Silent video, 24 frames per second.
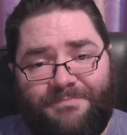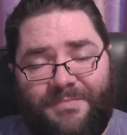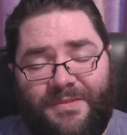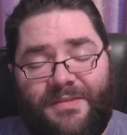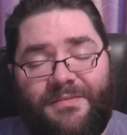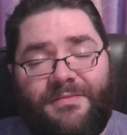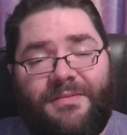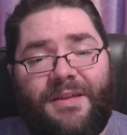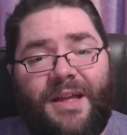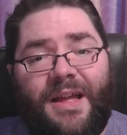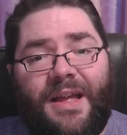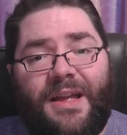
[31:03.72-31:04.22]

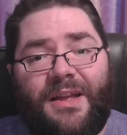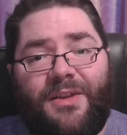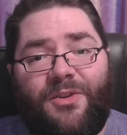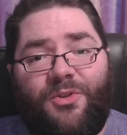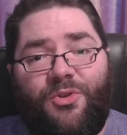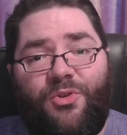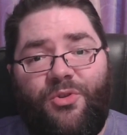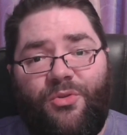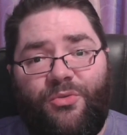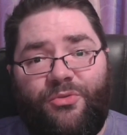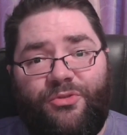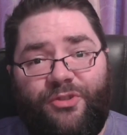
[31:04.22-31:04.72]
that
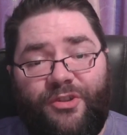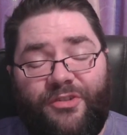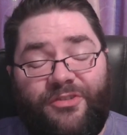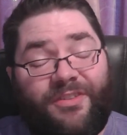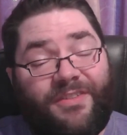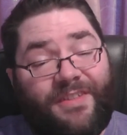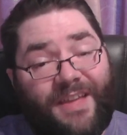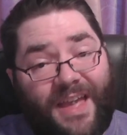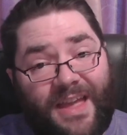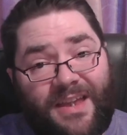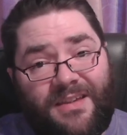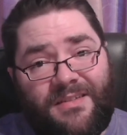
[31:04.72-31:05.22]
calls us to
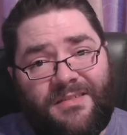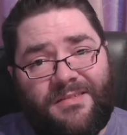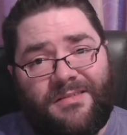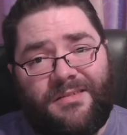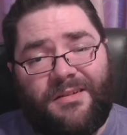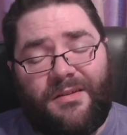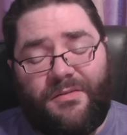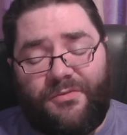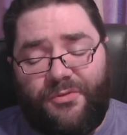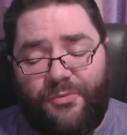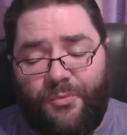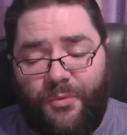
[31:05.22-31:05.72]
the end
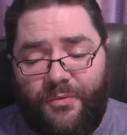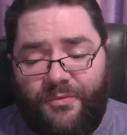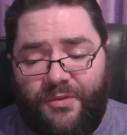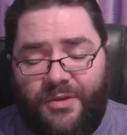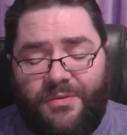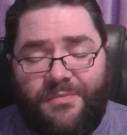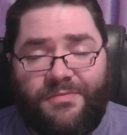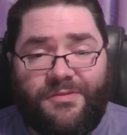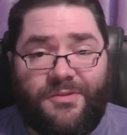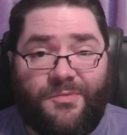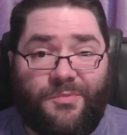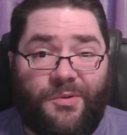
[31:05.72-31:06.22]
of the
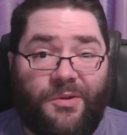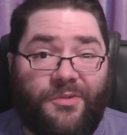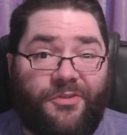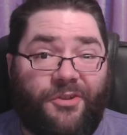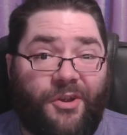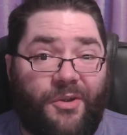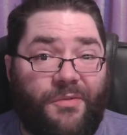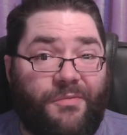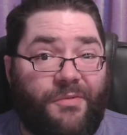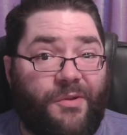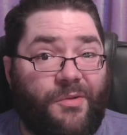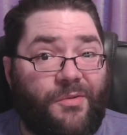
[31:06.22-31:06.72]
review for the
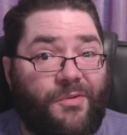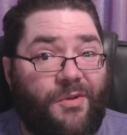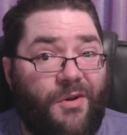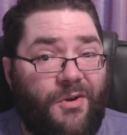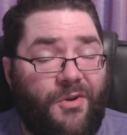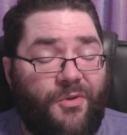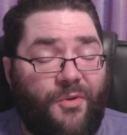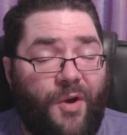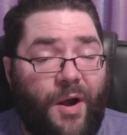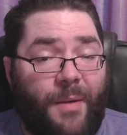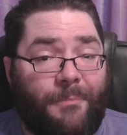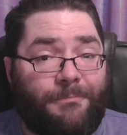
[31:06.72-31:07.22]
Wotofo
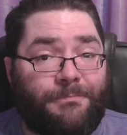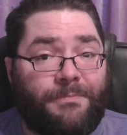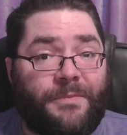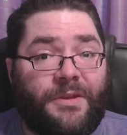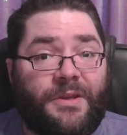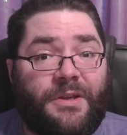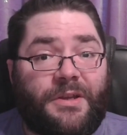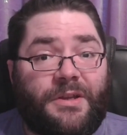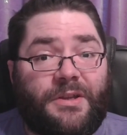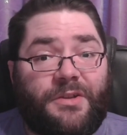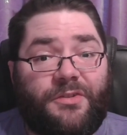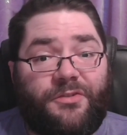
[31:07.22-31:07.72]
Conqueror.
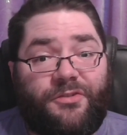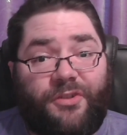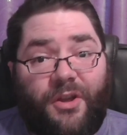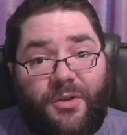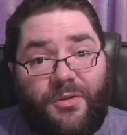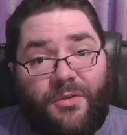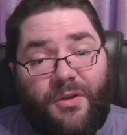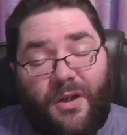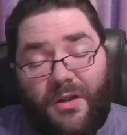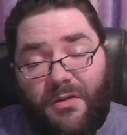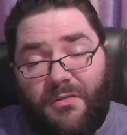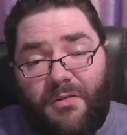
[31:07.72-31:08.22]

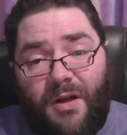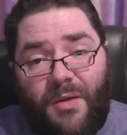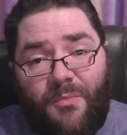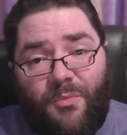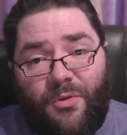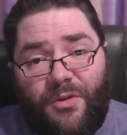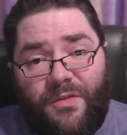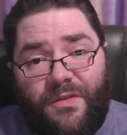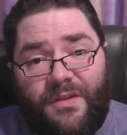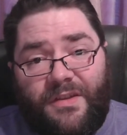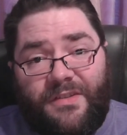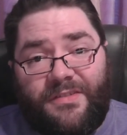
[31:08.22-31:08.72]
So go grab
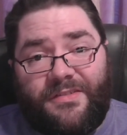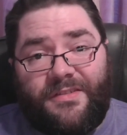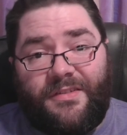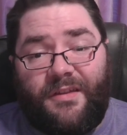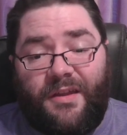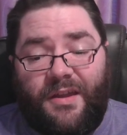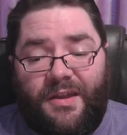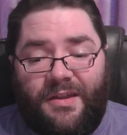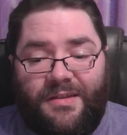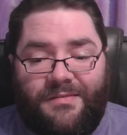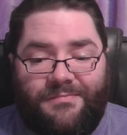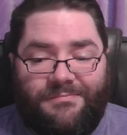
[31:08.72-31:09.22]
one of these
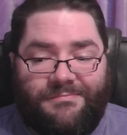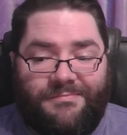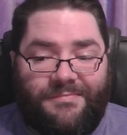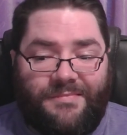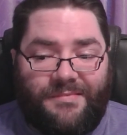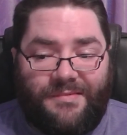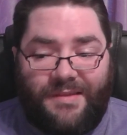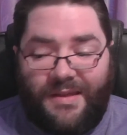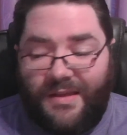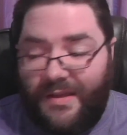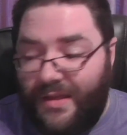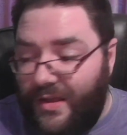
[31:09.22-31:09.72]
today
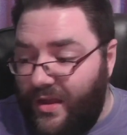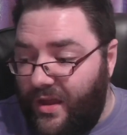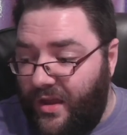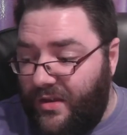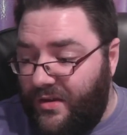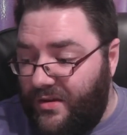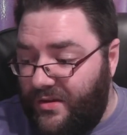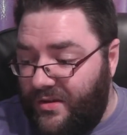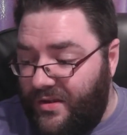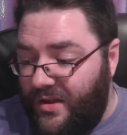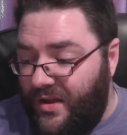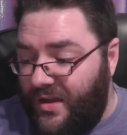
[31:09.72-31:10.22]

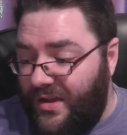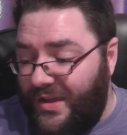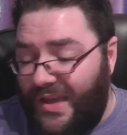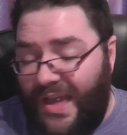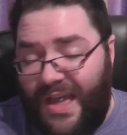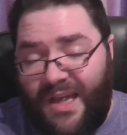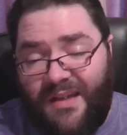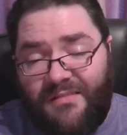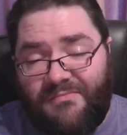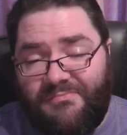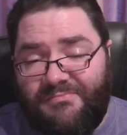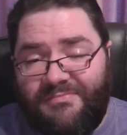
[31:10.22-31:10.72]
and
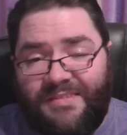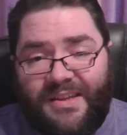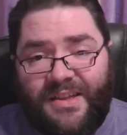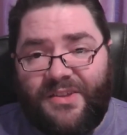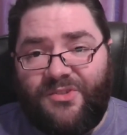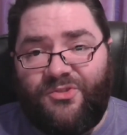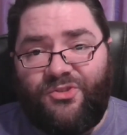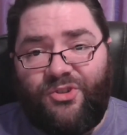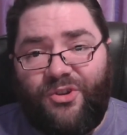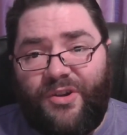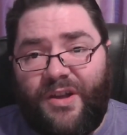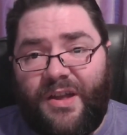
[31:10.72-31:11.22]
yeah,
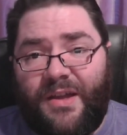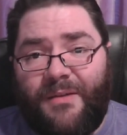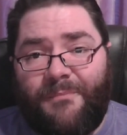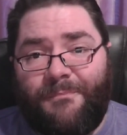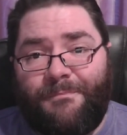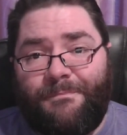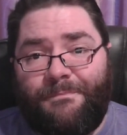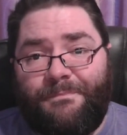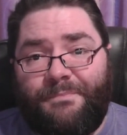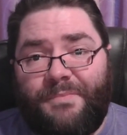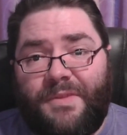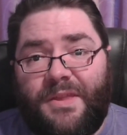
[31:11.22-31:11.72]
enjoy it.
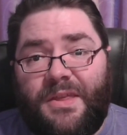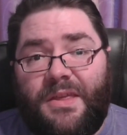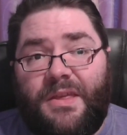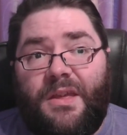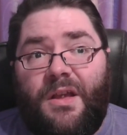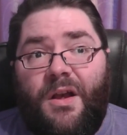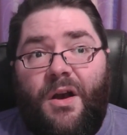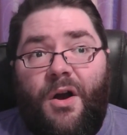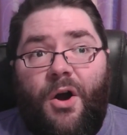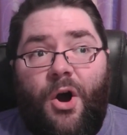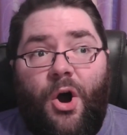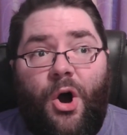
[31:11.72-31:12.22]

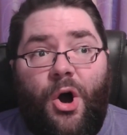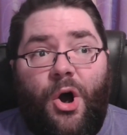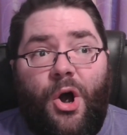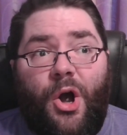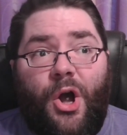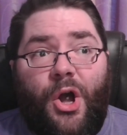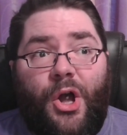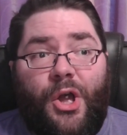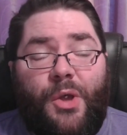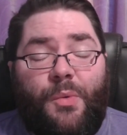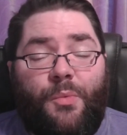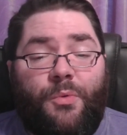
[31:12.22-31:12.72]

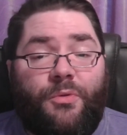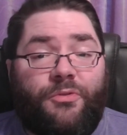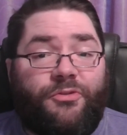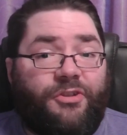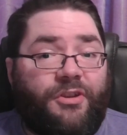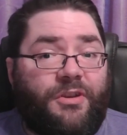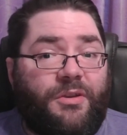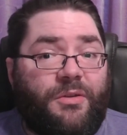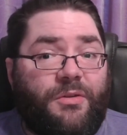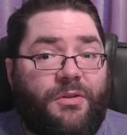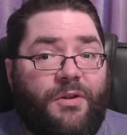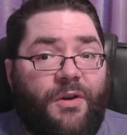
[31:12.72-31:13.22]
I will
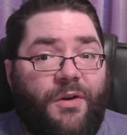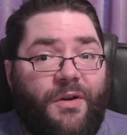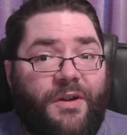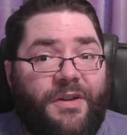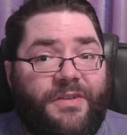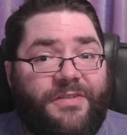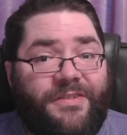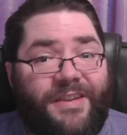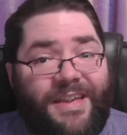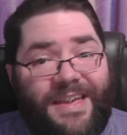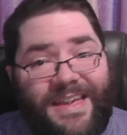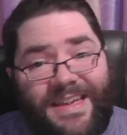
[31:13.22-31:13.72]
see you
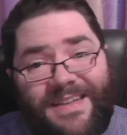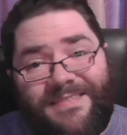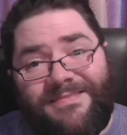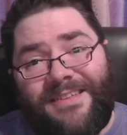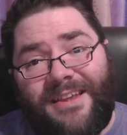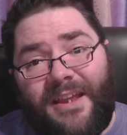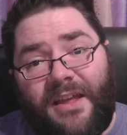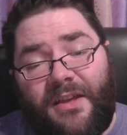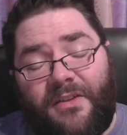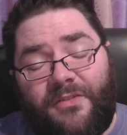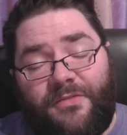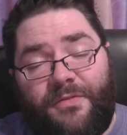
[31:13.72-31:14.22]
guys in
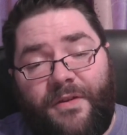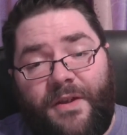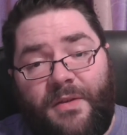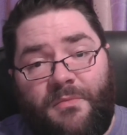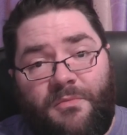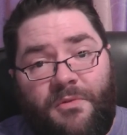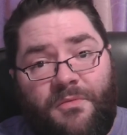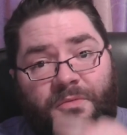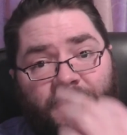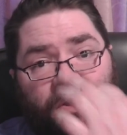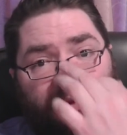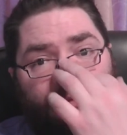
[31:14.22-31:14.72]
the next vape
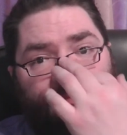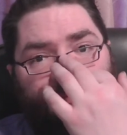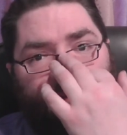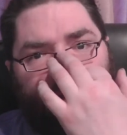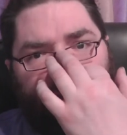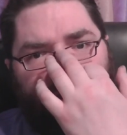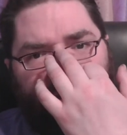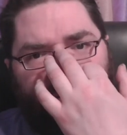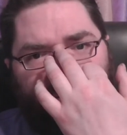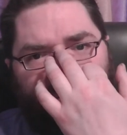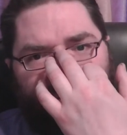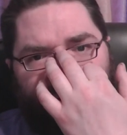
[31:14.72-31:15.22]
review
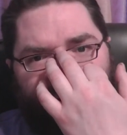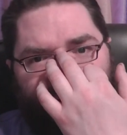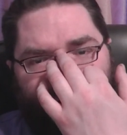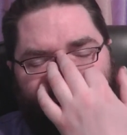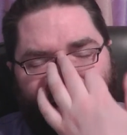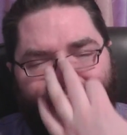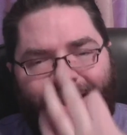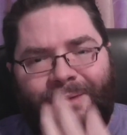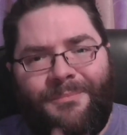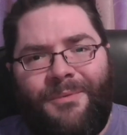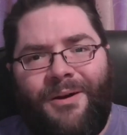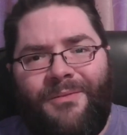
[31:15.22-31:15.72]
video.
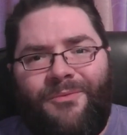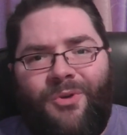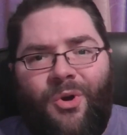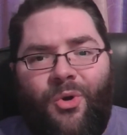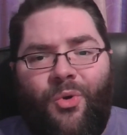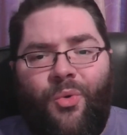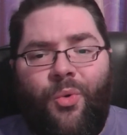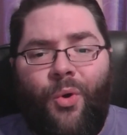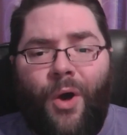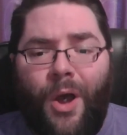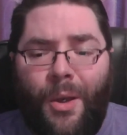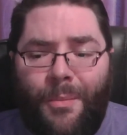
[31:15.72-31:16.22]
I've got
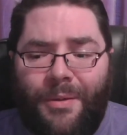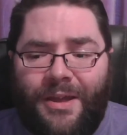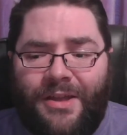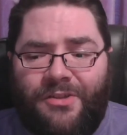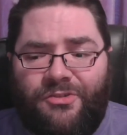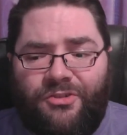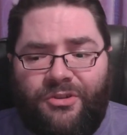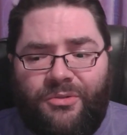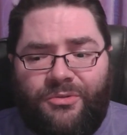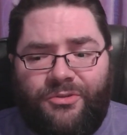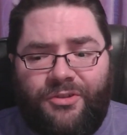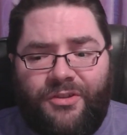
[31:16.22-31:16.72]
quite a bit of
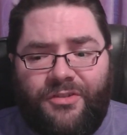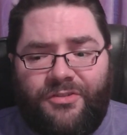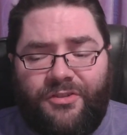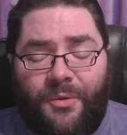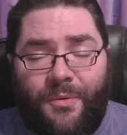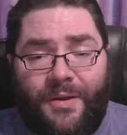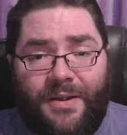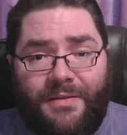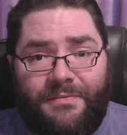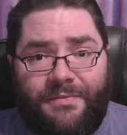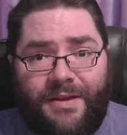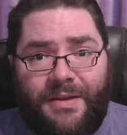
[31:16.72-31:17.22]
juices. I
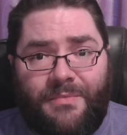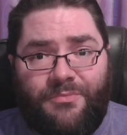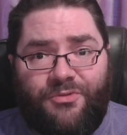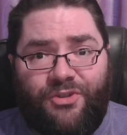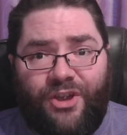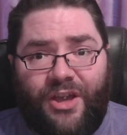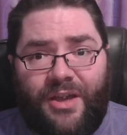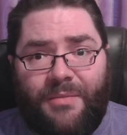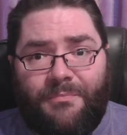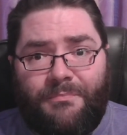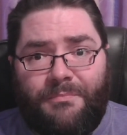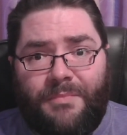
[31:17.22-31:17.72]
went to Vape
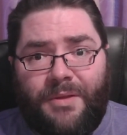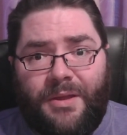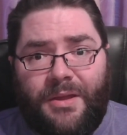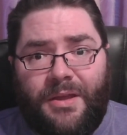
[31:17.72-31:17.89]
Jam